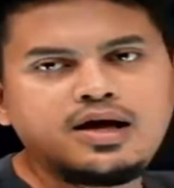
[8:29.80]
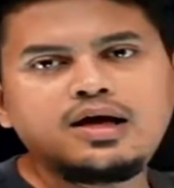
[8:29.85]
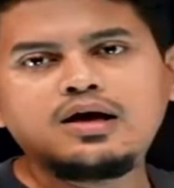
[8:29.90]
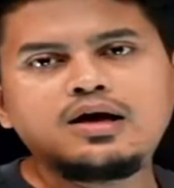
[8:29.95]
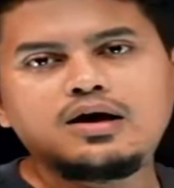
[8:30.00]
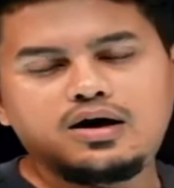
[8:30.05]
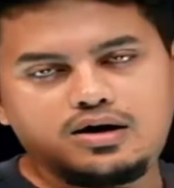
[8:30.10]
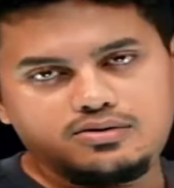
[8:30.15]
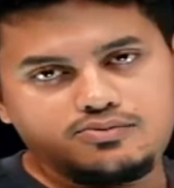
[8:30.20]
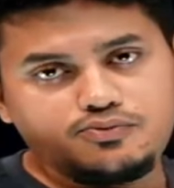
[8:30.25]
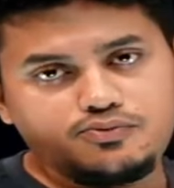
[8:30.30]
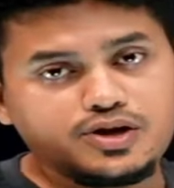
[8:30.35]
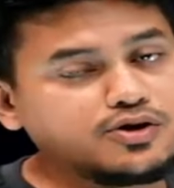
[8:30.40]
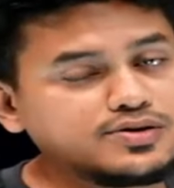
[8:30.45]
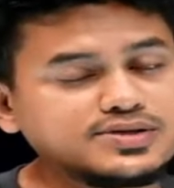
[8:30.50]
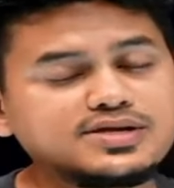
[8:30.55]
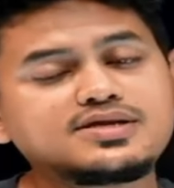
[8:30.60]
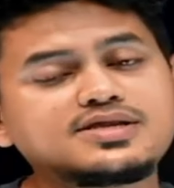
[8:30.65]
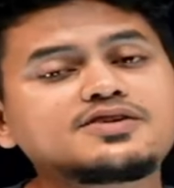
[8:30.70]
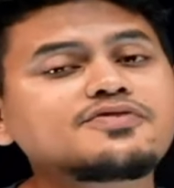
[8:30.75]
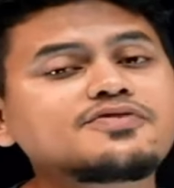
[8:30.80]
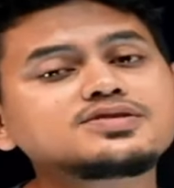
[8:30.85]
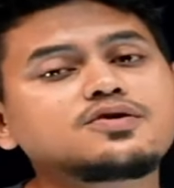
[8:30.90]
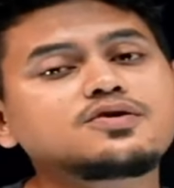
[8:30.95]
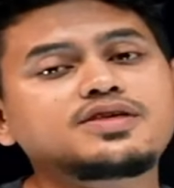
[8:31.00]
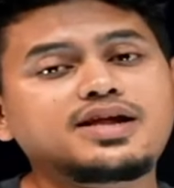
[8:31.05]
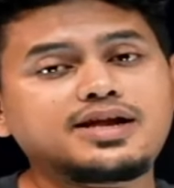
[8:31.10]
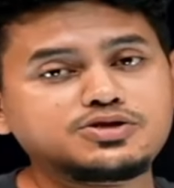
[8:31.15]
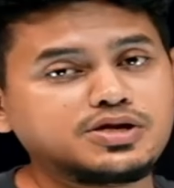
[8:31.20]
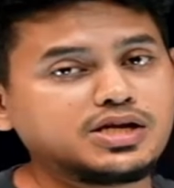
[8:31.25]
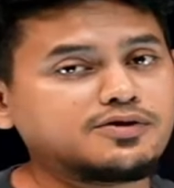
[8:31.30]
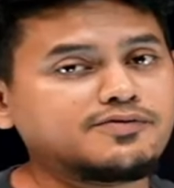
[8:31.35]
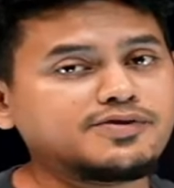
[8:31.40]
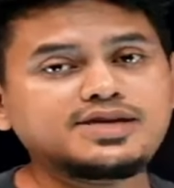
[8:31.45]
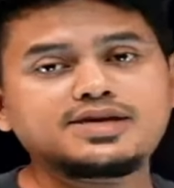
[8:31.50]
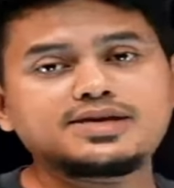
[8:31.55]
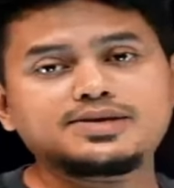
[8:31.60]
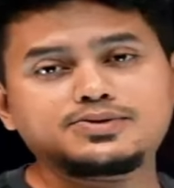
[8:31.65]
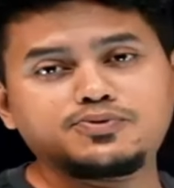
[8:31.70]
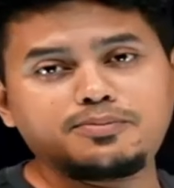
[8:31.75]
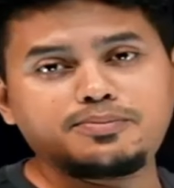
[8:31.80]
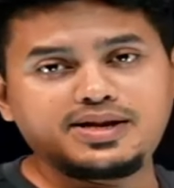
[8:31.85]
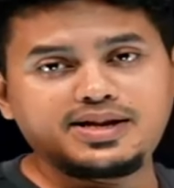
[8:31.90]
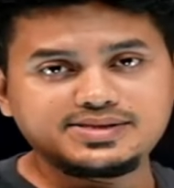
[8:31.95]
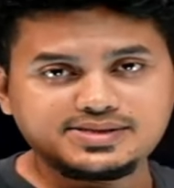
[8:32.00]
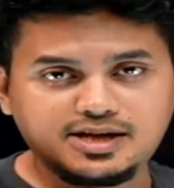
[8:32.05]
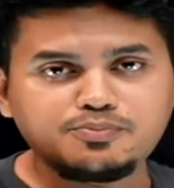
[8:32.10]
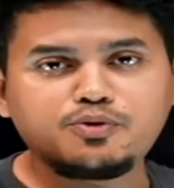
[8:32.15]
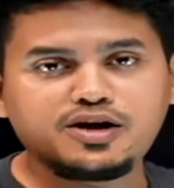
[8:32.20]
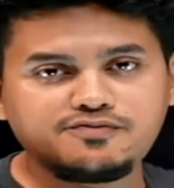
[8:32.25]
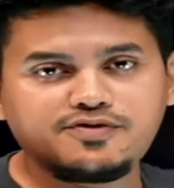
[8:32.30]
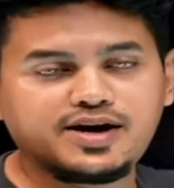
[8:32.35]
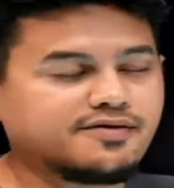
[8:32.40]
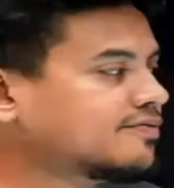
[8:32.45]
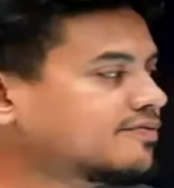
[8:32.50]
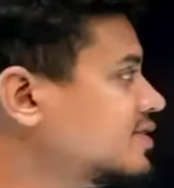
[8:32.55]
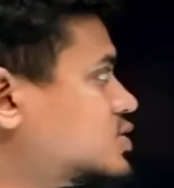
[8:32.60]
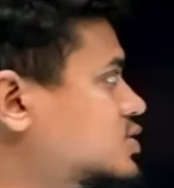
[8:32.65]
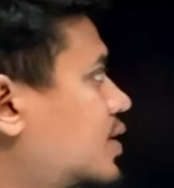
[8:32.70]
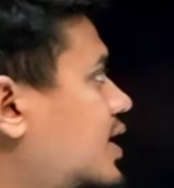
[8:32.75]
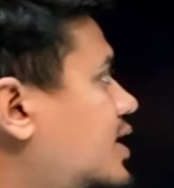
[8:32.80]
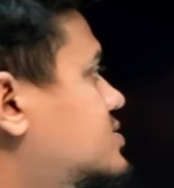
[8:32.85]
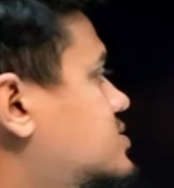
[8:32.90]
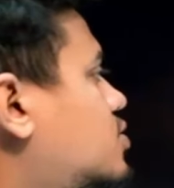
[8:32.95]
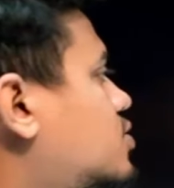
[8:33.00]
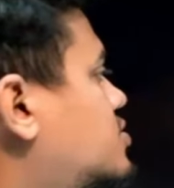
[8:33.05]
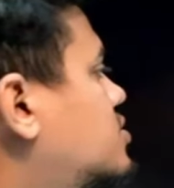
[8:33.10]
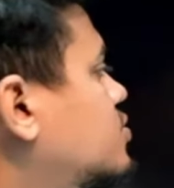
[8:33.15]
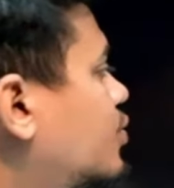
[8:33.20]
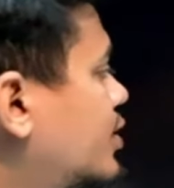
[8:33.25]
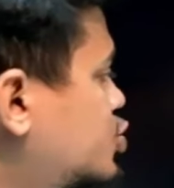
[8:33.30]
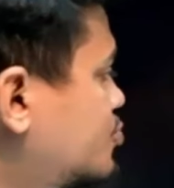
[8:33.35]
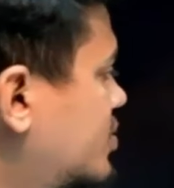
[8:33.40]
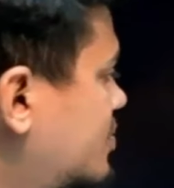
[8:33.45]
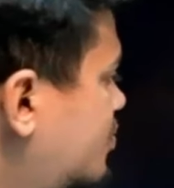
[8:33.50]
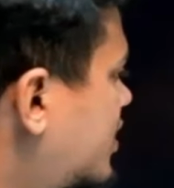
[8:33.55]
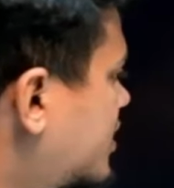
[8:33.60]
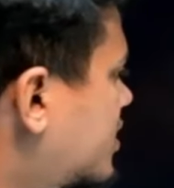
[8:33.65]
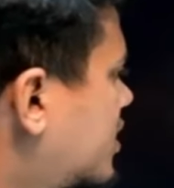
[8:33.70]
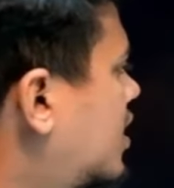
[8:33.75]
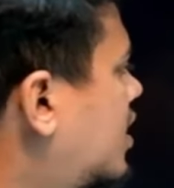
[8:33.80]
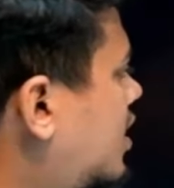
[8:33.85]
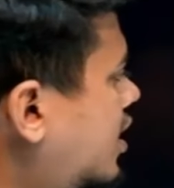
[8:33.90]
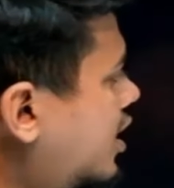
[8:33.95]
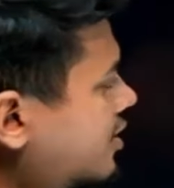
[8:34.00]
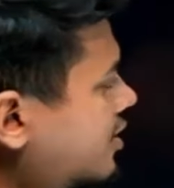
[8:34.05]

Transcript: the difference of the electronegativity, it will be less than 0.5. That's why it is not going to be polar.